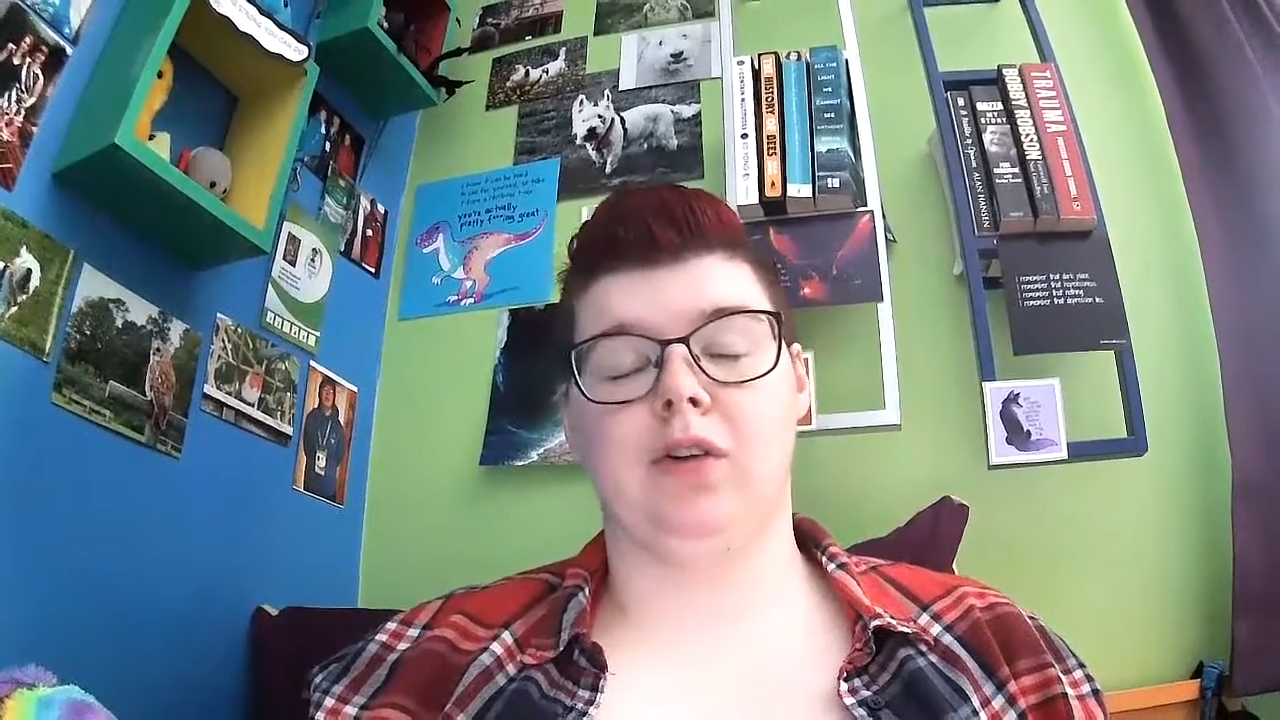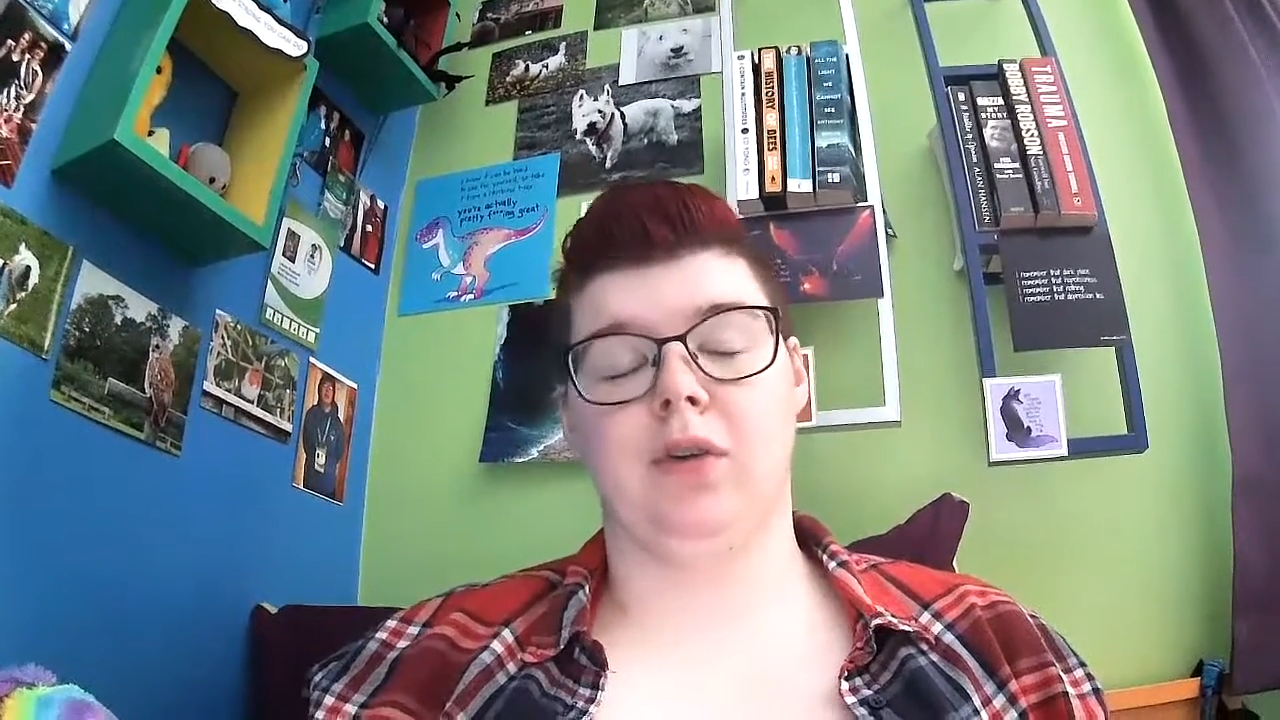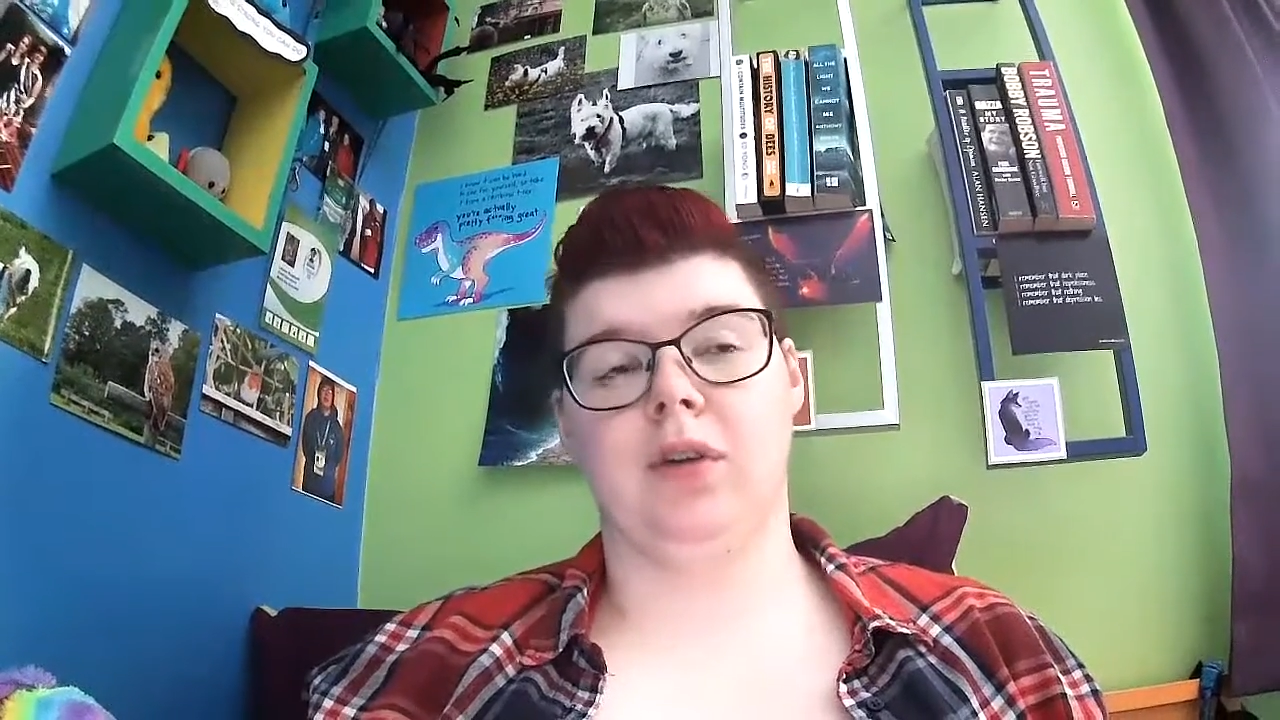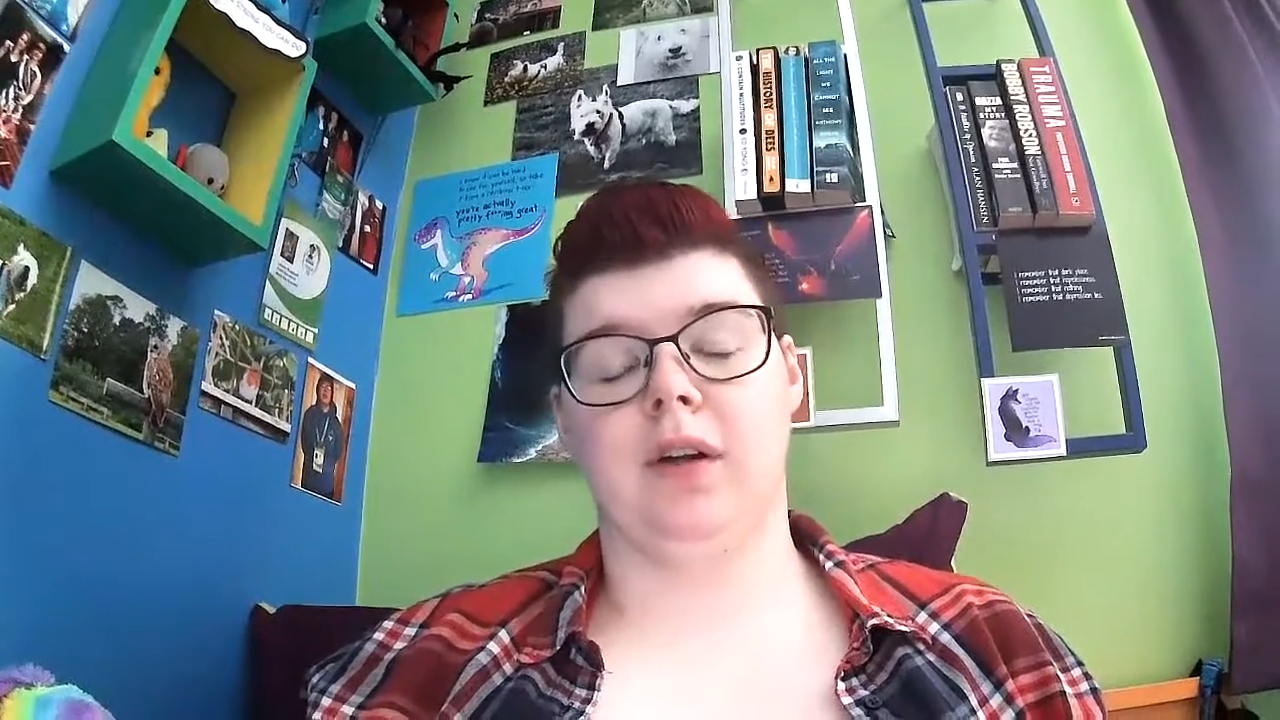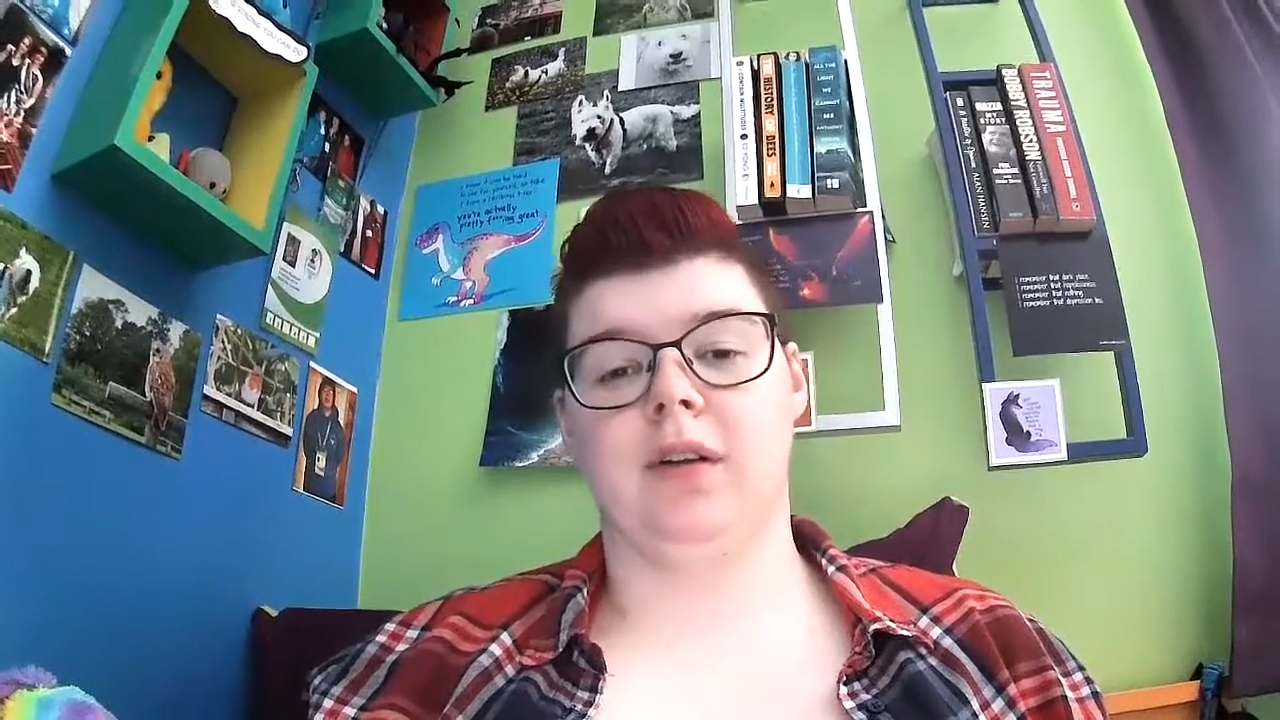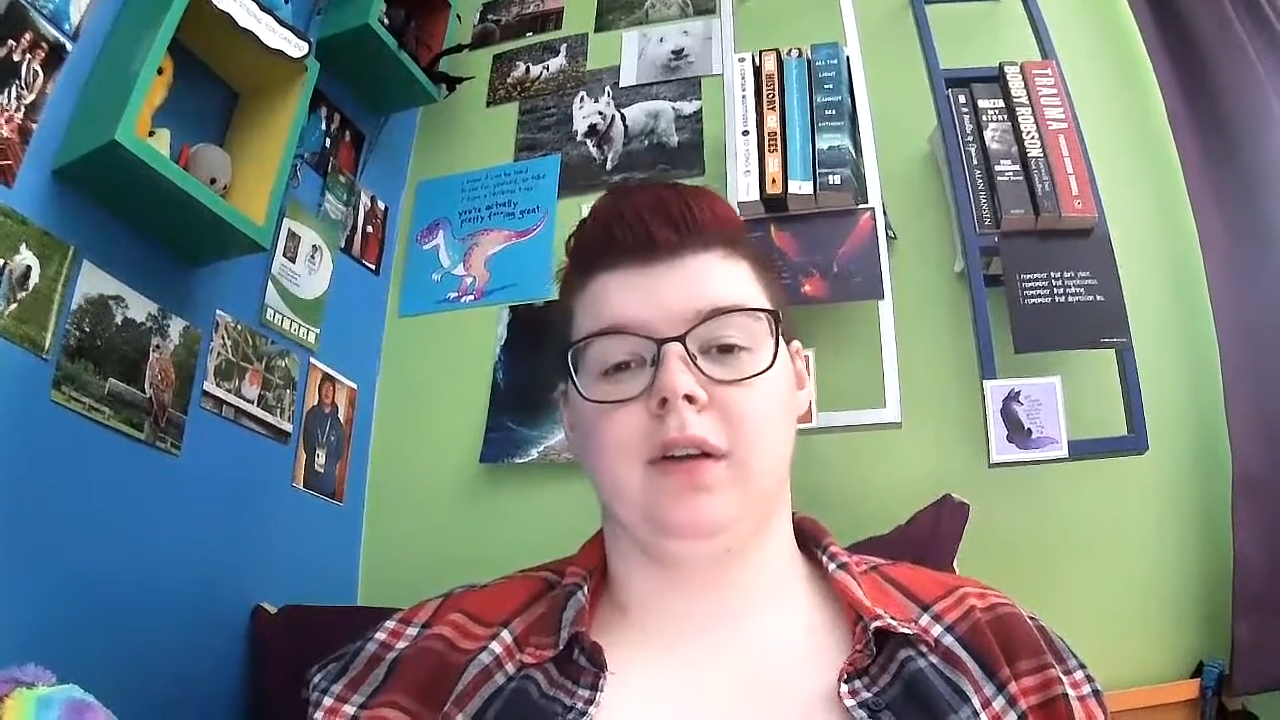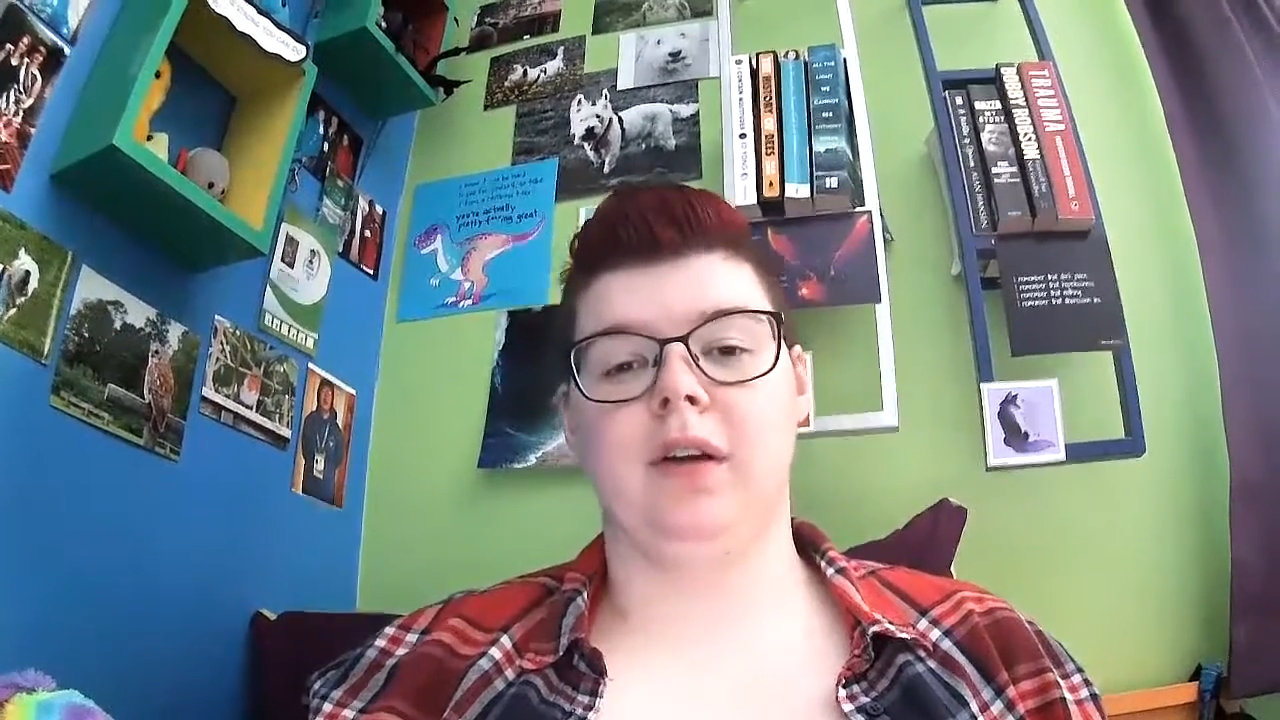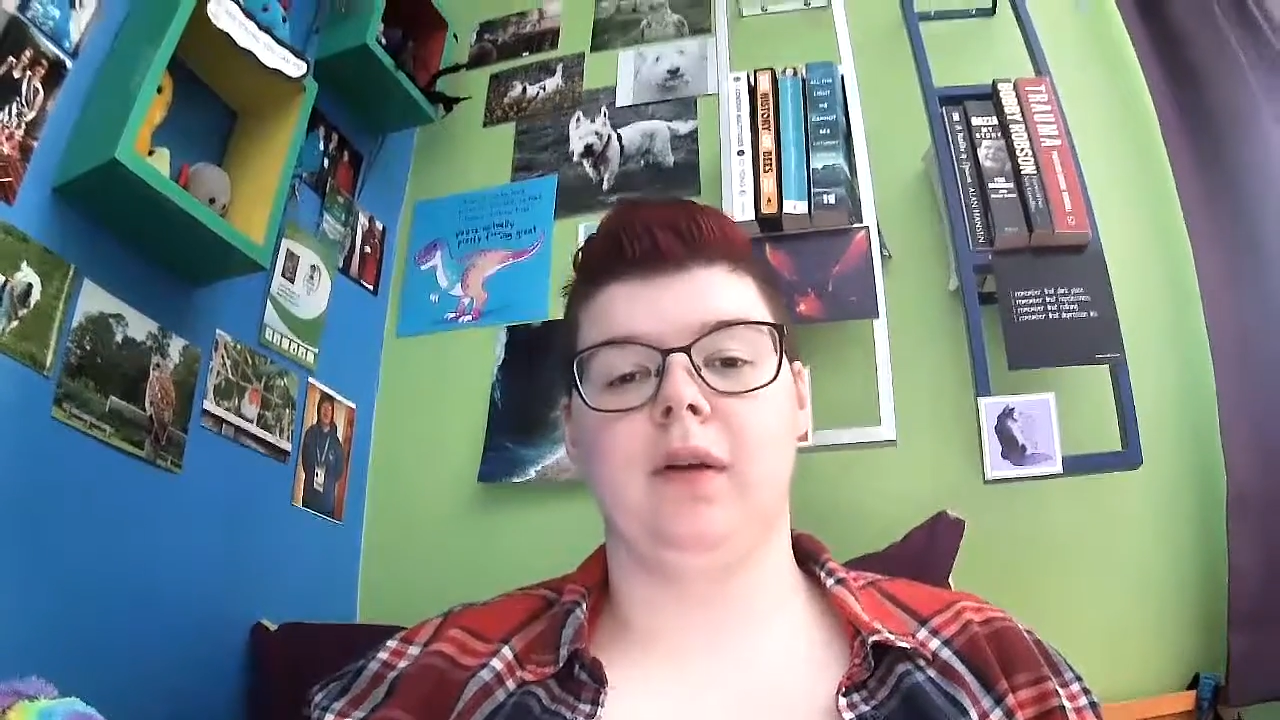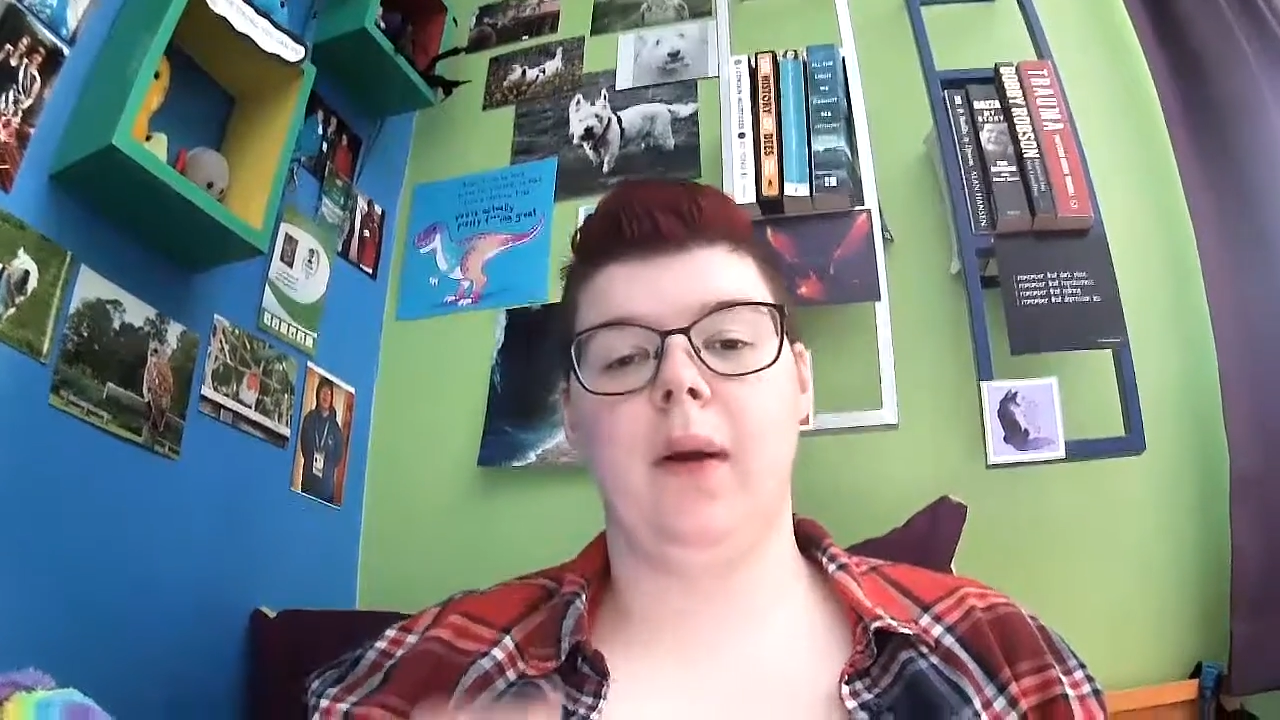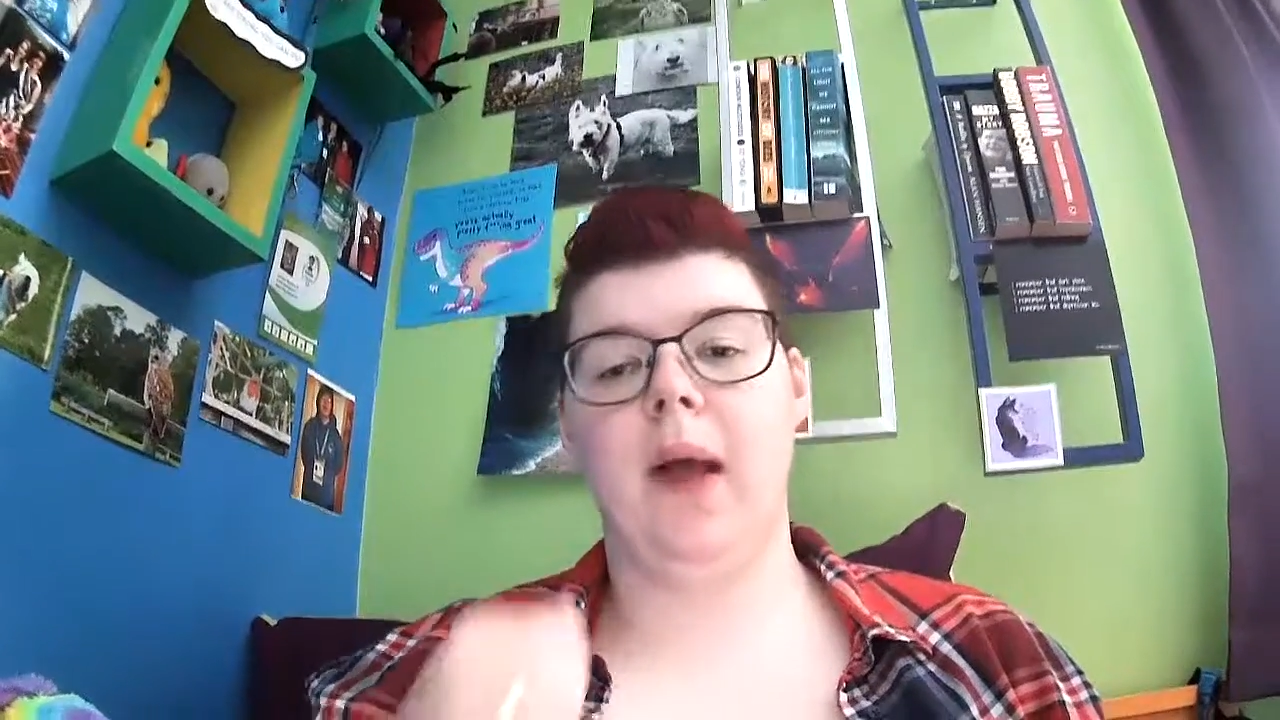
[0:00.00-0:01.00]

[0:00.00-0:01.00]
2019.